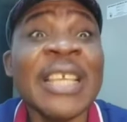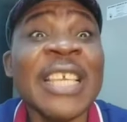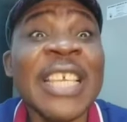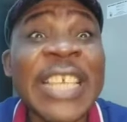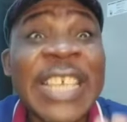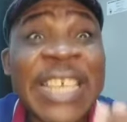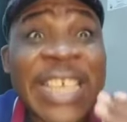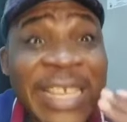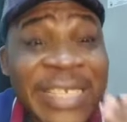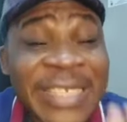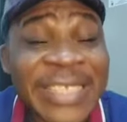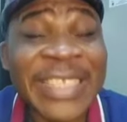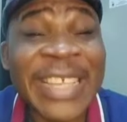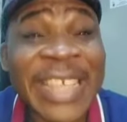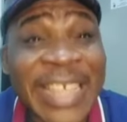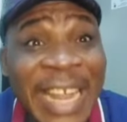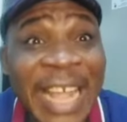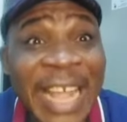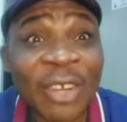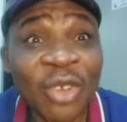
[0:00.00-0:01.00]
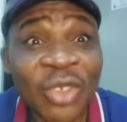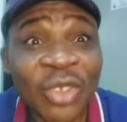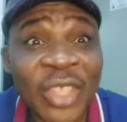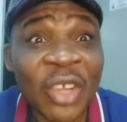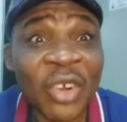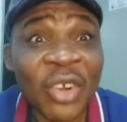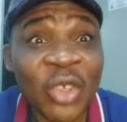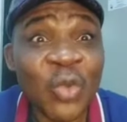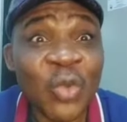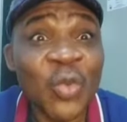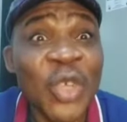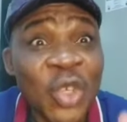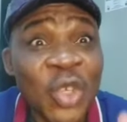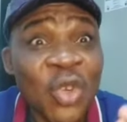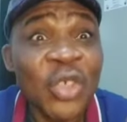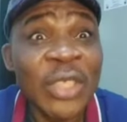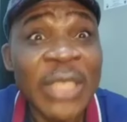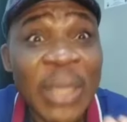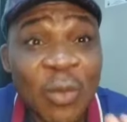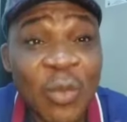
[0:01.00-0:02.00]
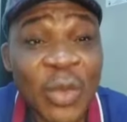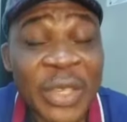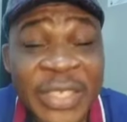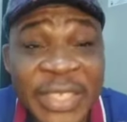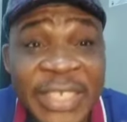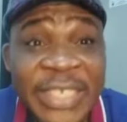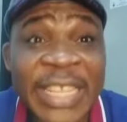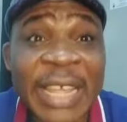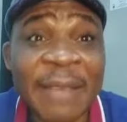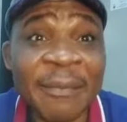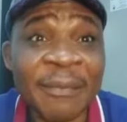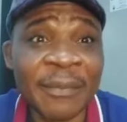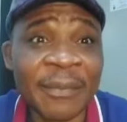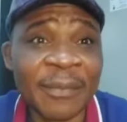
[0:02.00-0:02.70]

ESN are not terrorists. We know them, we see them.